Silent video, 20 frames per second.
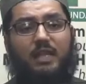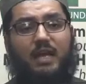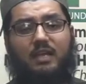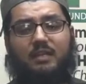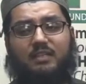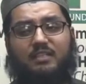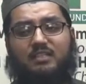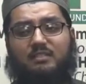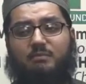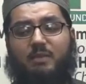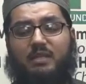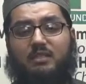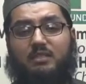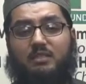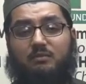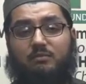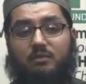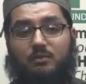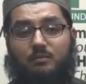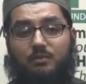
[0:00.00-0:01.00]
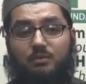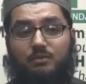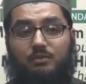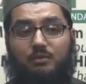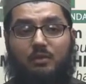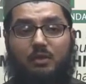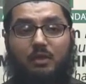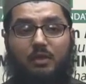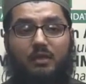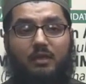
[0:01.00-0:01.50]
not expected from
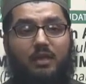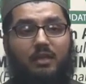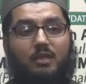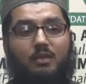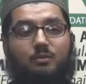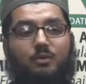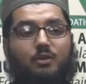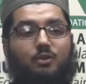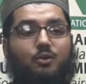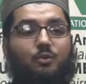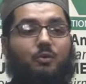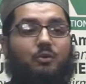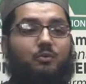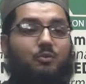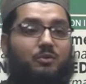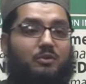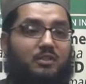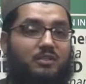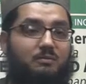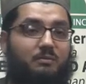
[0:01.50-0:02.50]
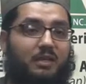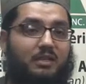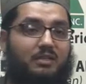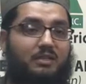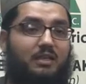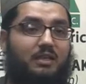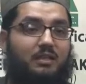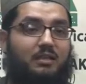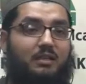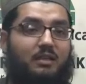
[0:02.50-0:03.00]
you, and anyone, no one would
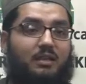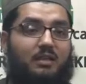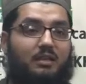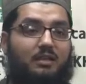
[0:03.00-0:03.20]
expect that